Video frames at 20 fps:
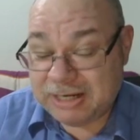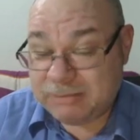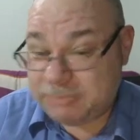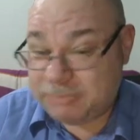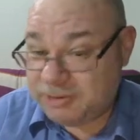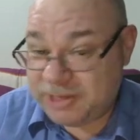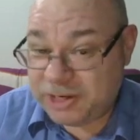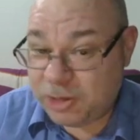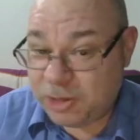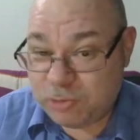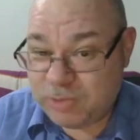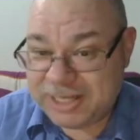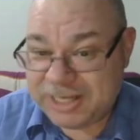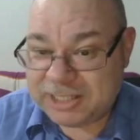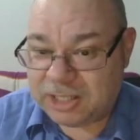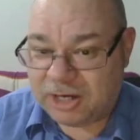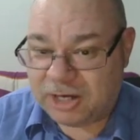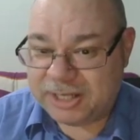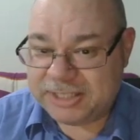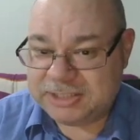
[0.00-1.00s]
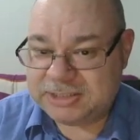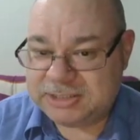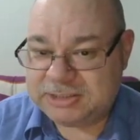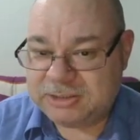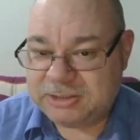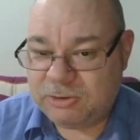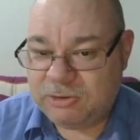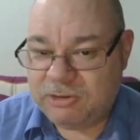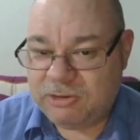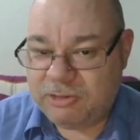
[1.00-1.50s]
But then I
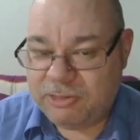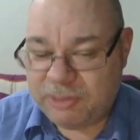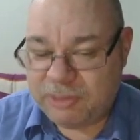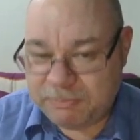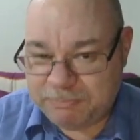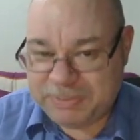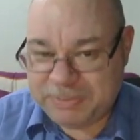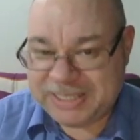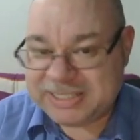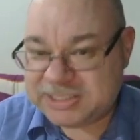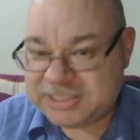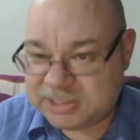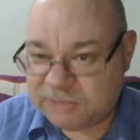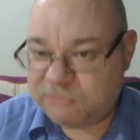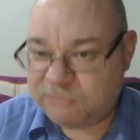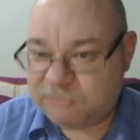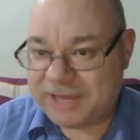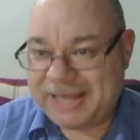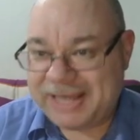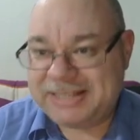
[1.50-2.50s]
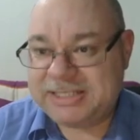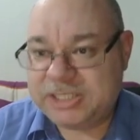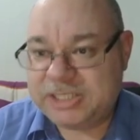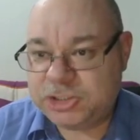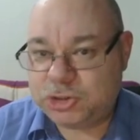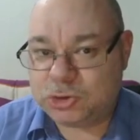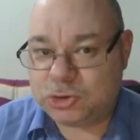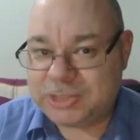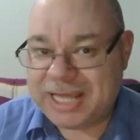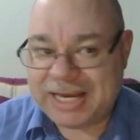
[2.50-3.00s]
realised the biggest
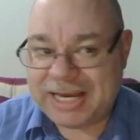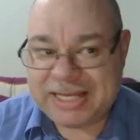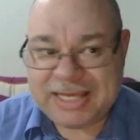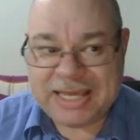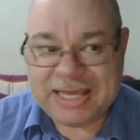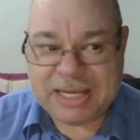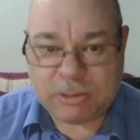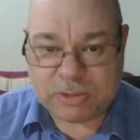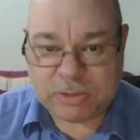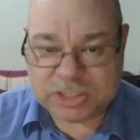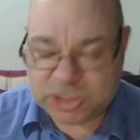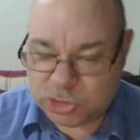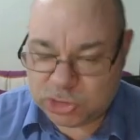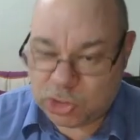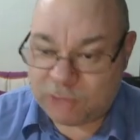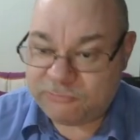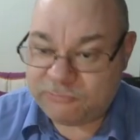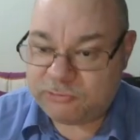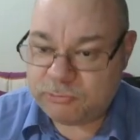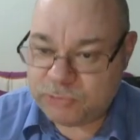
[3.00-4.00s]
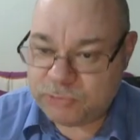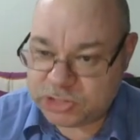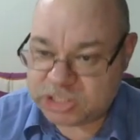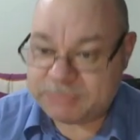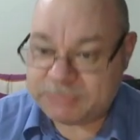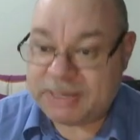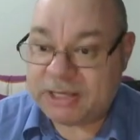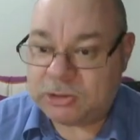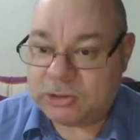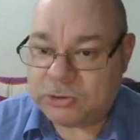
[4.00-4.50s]
advantage you're getting here is not from the
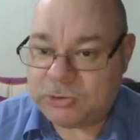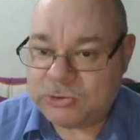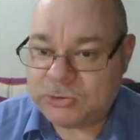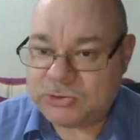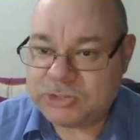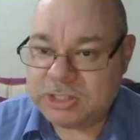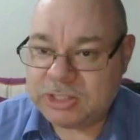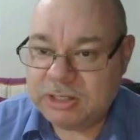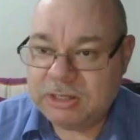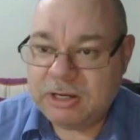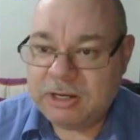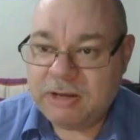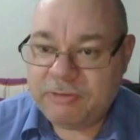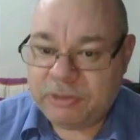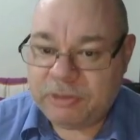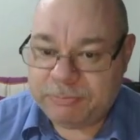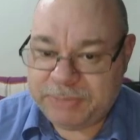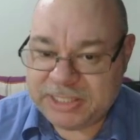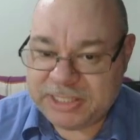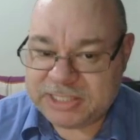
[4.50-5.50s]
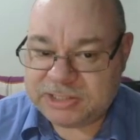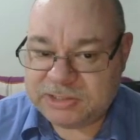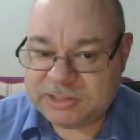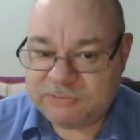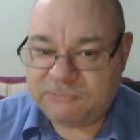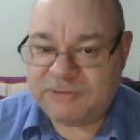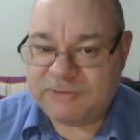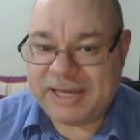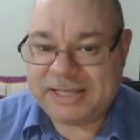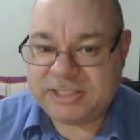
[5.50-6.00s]
spells. The biggest
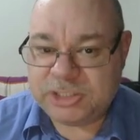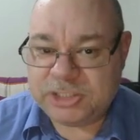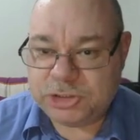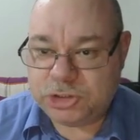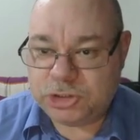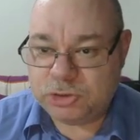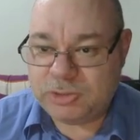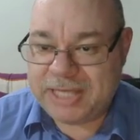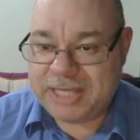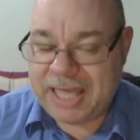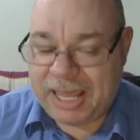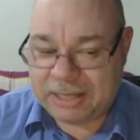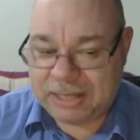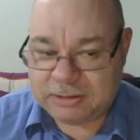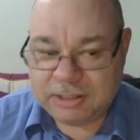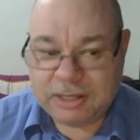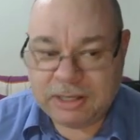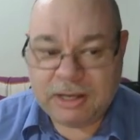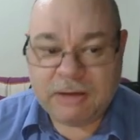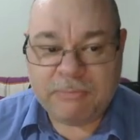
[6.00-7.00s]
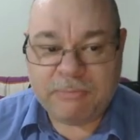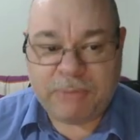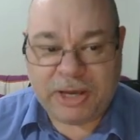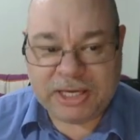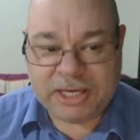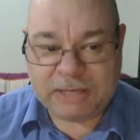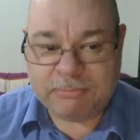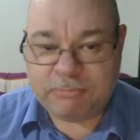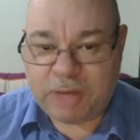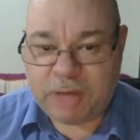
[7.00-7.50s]
advantage you get by
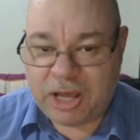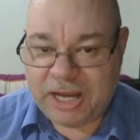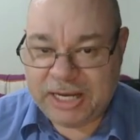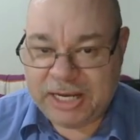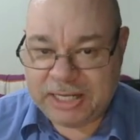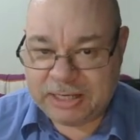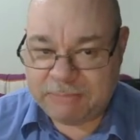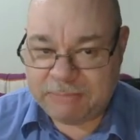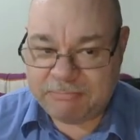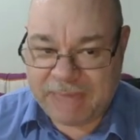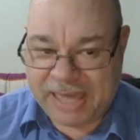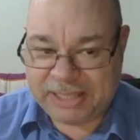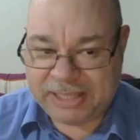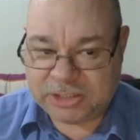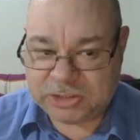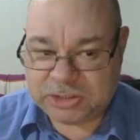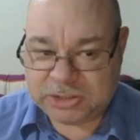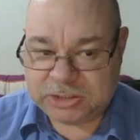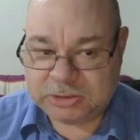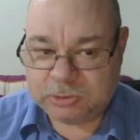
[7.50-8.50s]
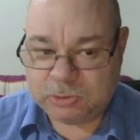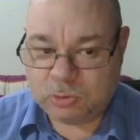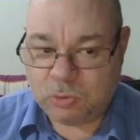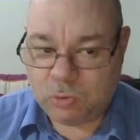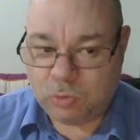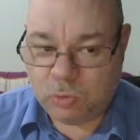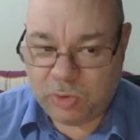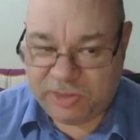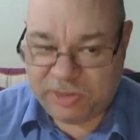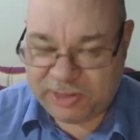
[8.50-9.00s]
combining a Magus
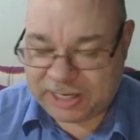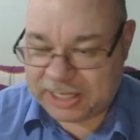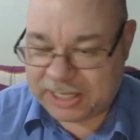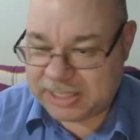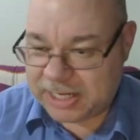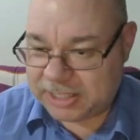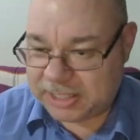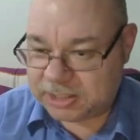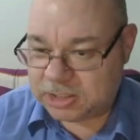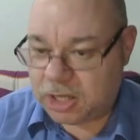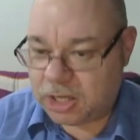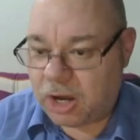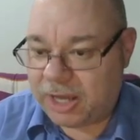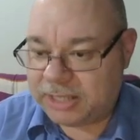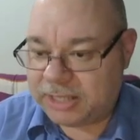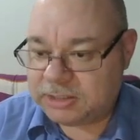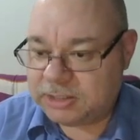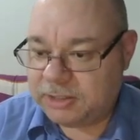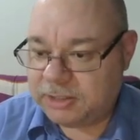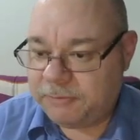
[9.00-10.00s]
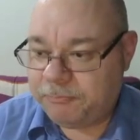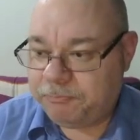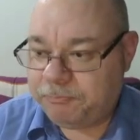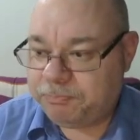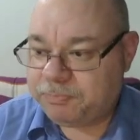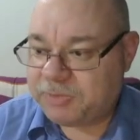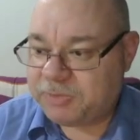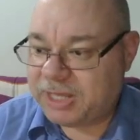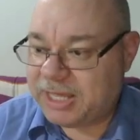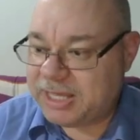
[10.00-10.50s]
with a Kinetic Knight
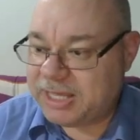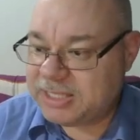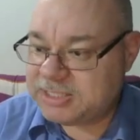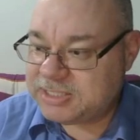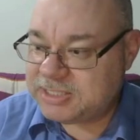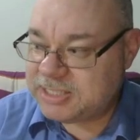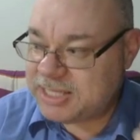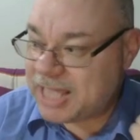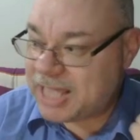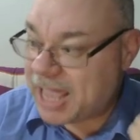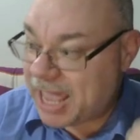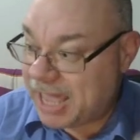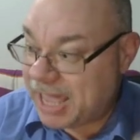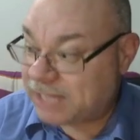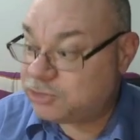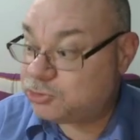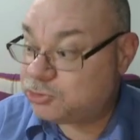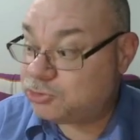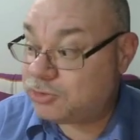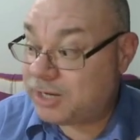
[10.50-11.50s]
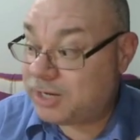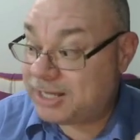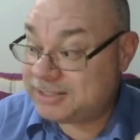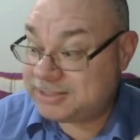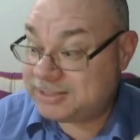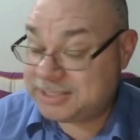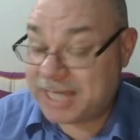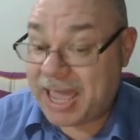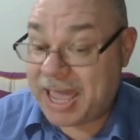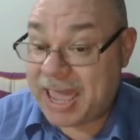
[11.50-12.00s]
is the extra
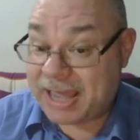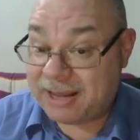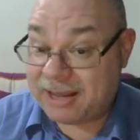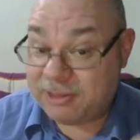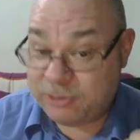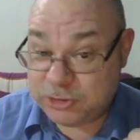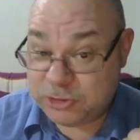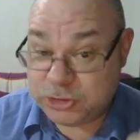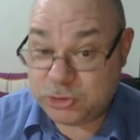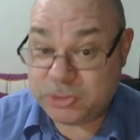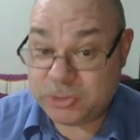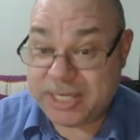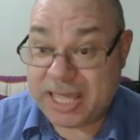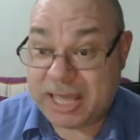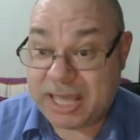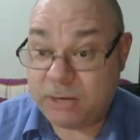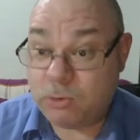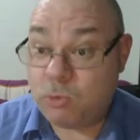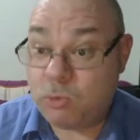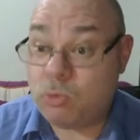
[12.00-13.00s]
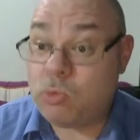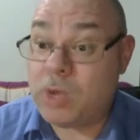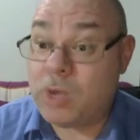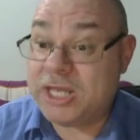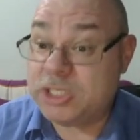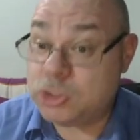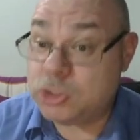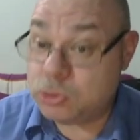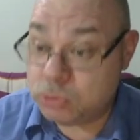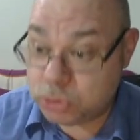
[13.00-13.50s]
attack that you get
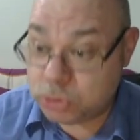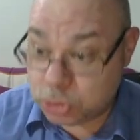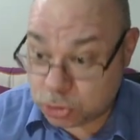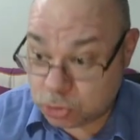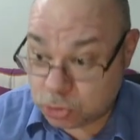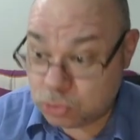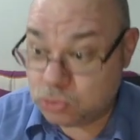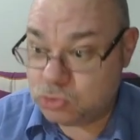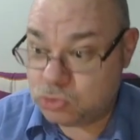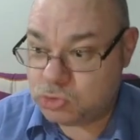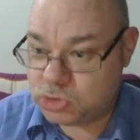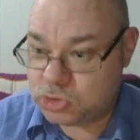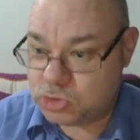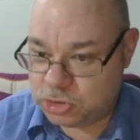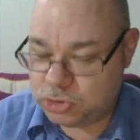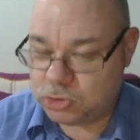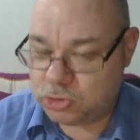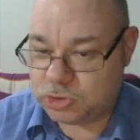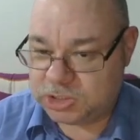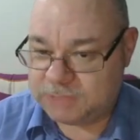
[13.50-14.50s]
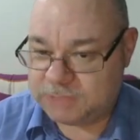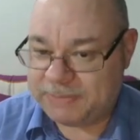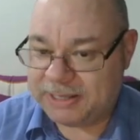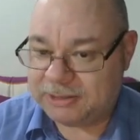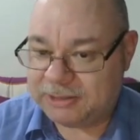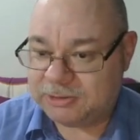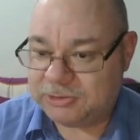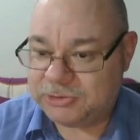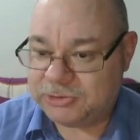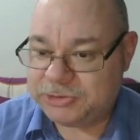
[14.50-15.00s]
when you use your
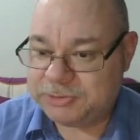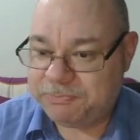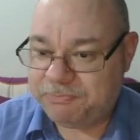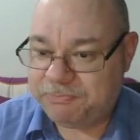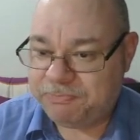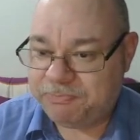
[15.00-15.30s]
spells.